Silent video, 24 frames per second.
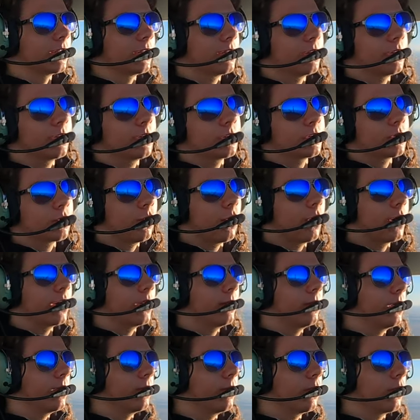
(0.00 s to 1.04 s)
There is quite a
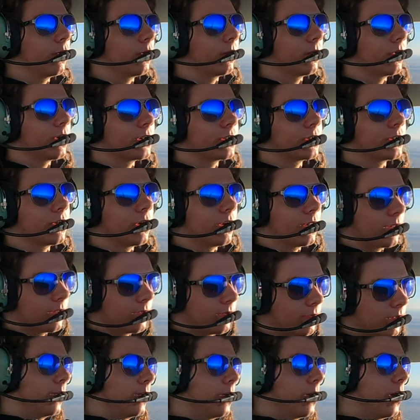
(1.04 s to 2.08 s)
bit more pressure on
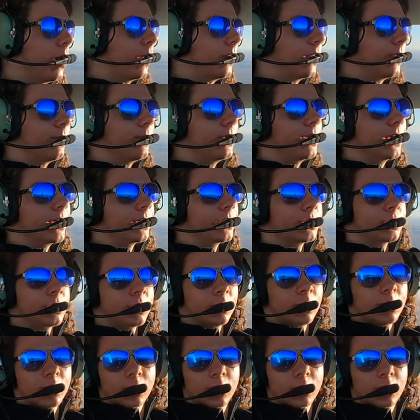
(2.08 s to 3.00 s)
the on the pitch.